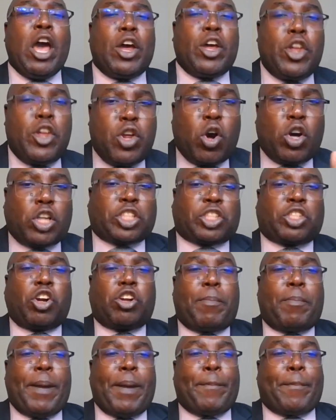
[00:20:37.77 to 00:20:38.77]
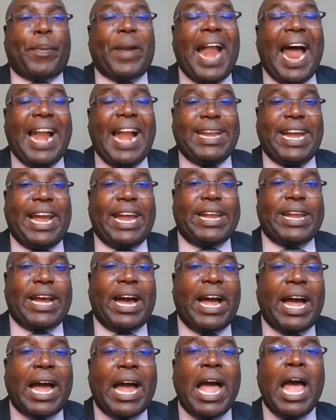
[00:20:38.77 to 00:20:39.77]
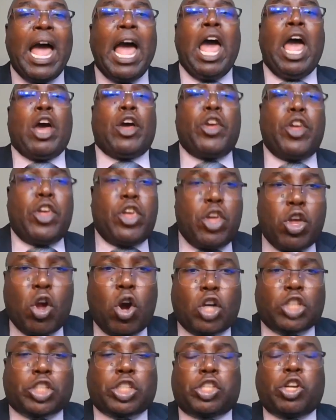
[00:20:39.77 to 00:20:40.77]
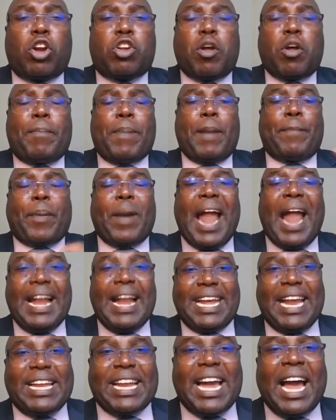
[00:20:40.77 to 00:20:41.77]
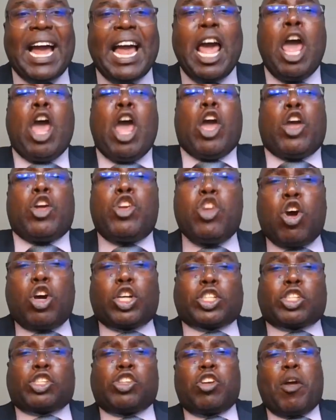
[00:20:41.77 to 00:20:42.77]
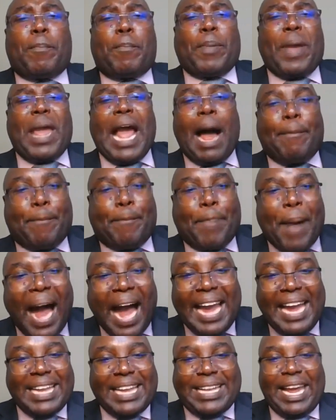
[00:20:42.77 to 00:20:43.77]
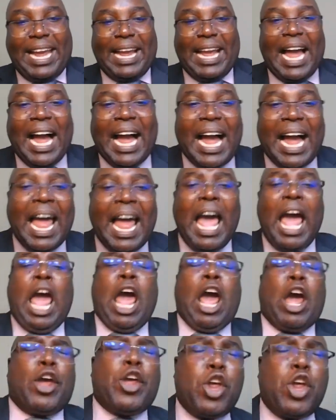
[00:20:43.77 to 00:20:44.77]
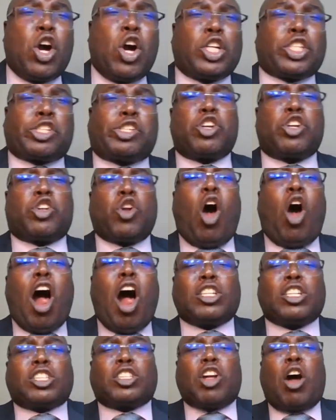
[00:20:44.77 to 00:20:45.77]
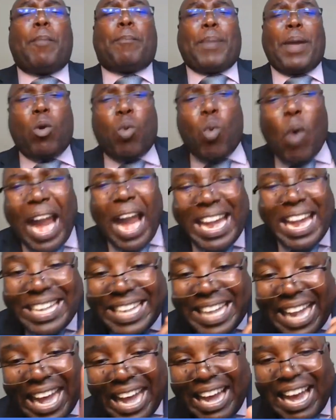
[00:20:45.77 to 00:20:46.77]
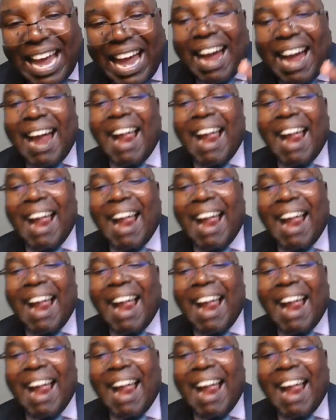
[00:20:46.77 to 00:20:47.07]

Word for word: you should be planted. You should be planted. You should be abiding. You should also be waiting,